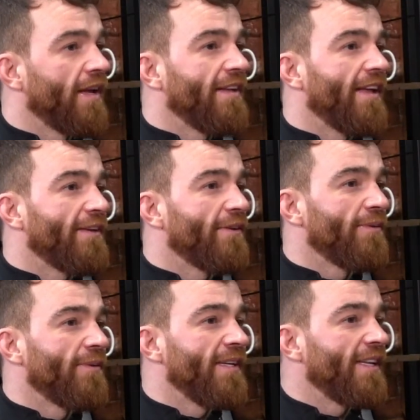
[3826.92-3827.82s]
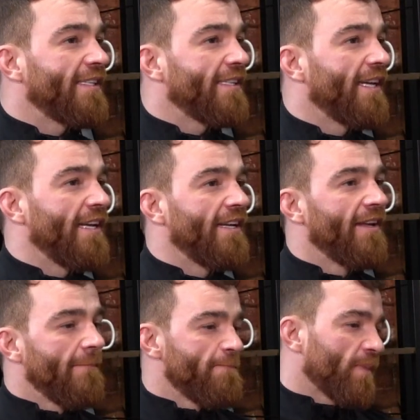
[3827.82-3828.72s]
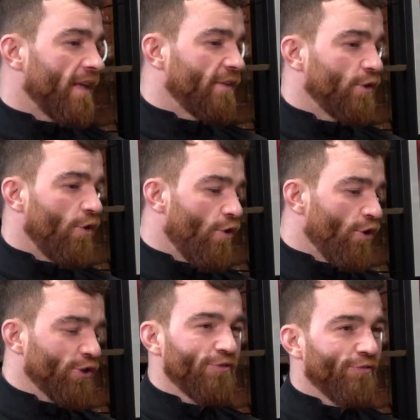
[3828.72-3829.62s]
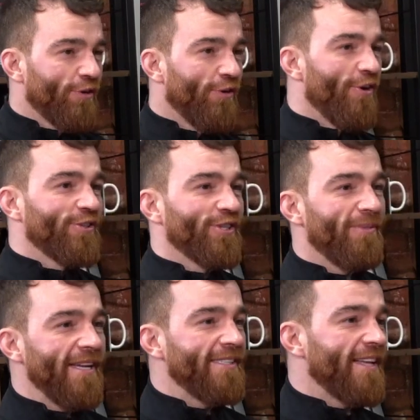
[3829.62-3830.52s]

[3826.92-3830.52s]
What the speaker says: You know what I mean? It's horses for courses, mate.